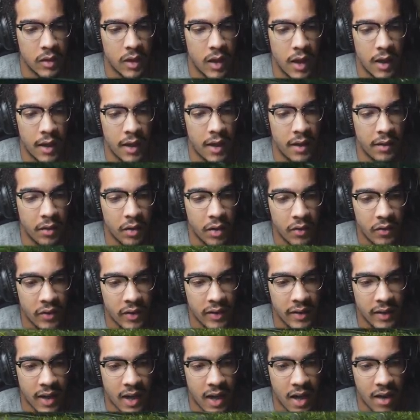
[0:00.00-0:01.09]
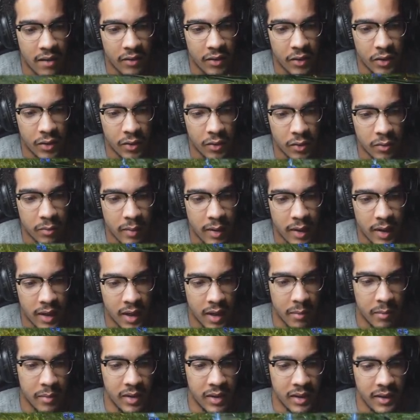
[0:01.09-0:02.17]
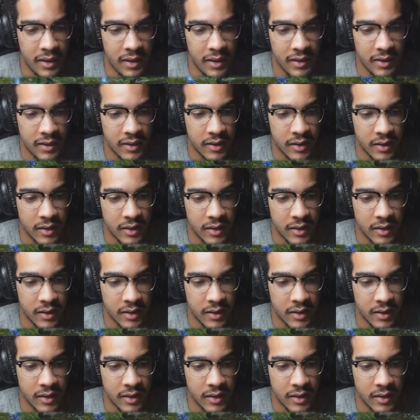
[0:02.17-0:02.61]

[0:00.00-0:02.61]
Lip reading: I don't even think I have to use my abilities.